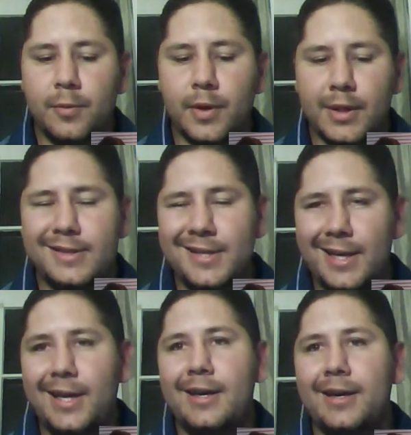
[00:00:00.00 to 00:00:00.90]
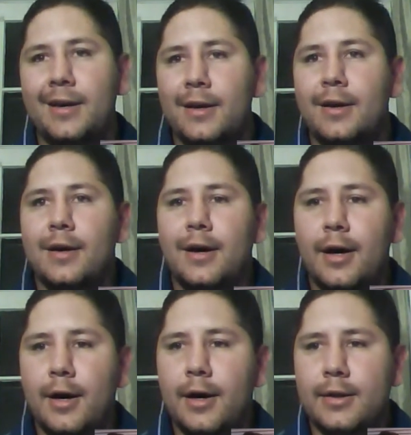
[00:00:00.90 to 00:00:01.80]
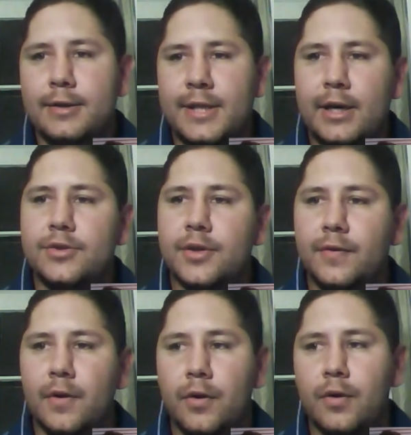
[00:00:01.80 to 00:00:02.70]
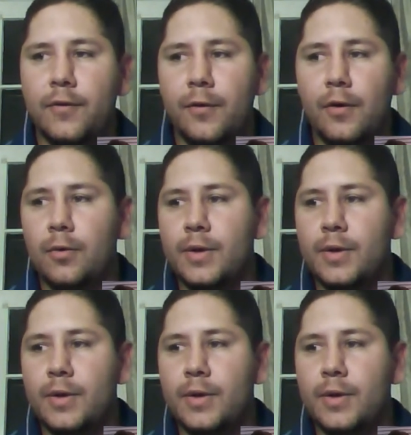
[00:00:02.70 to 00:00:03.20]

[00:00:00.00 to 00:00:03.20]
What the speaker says: really take Towns over Okafor,